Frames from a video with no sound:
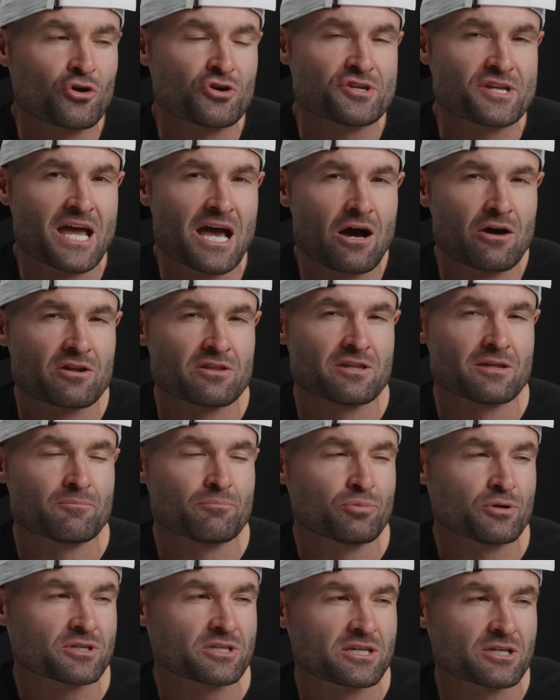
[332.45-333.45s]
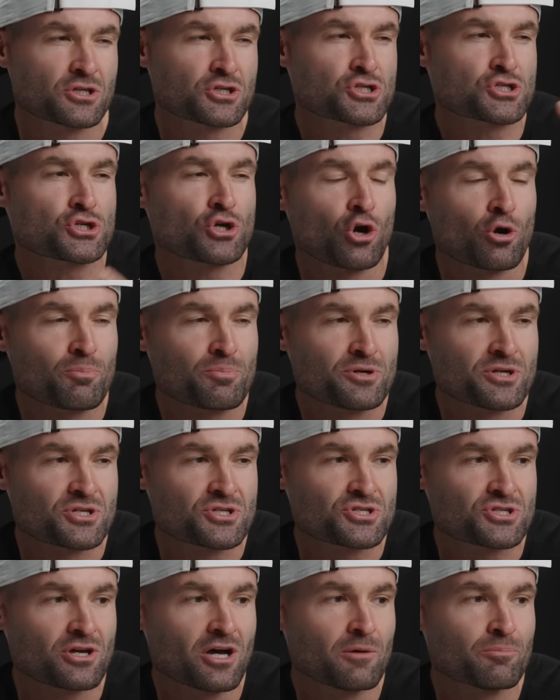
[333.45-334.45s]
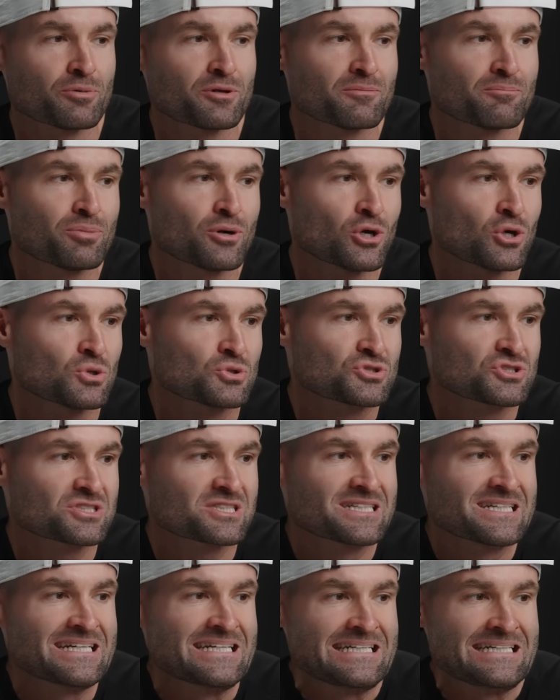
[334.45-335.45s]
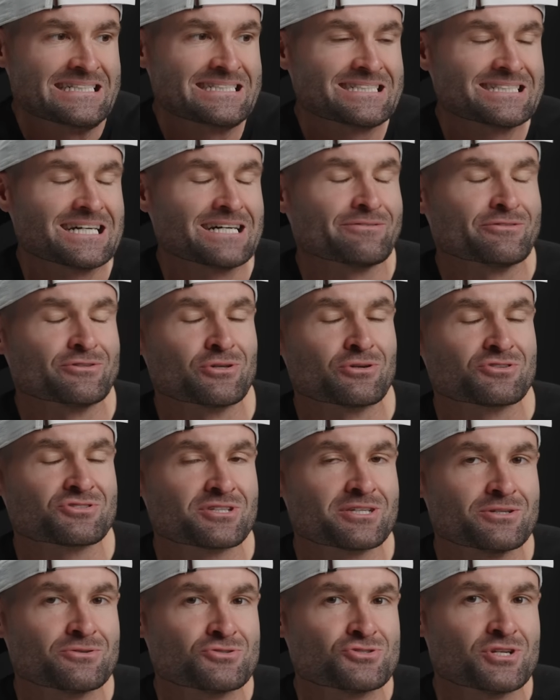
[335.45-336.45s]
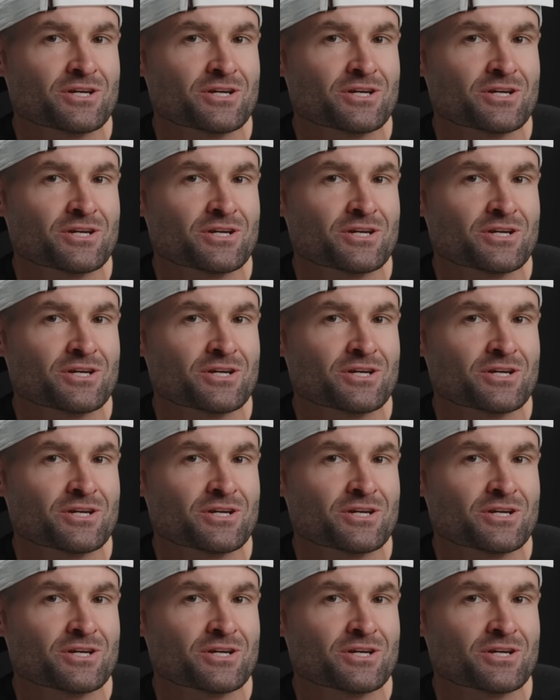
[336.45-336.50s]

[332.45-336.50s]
down and then bringing sharpness up in post. I haven't noticed a huge